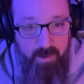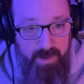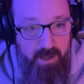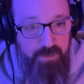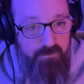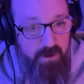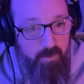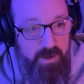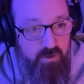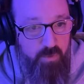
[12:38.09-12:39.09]
about three
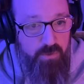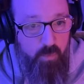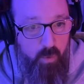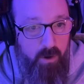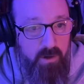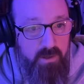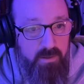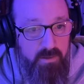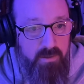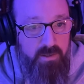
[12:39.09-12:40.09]
weeks worth of work
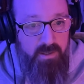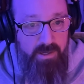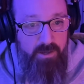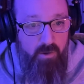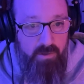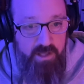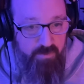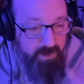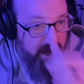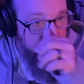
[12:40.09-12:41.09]
at all these
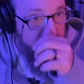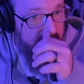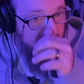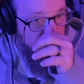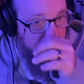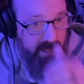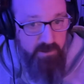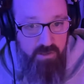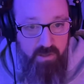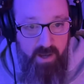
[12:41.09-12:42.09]
places. And I had
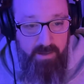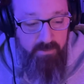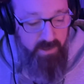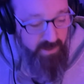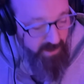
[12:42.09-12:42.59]
this, I,